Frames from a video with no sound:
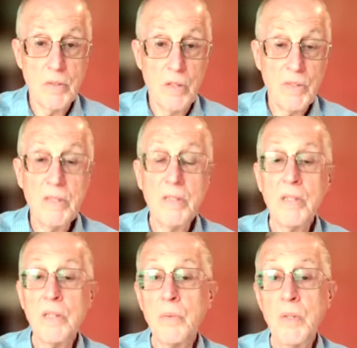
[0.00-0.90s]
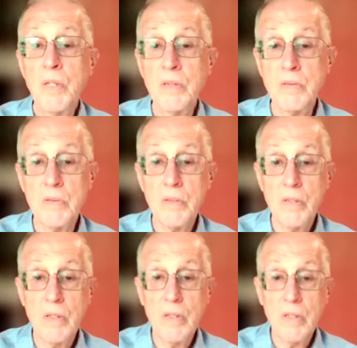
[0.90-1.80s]
of what they did in Queens
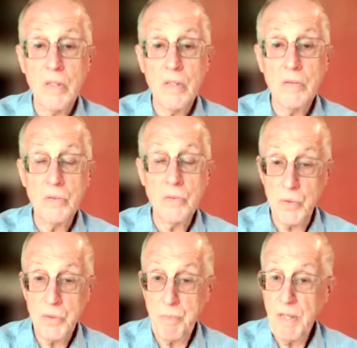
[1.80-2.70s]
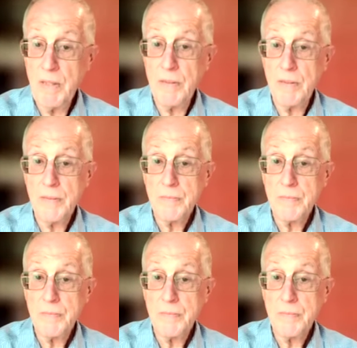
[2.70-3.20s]
to George Bell.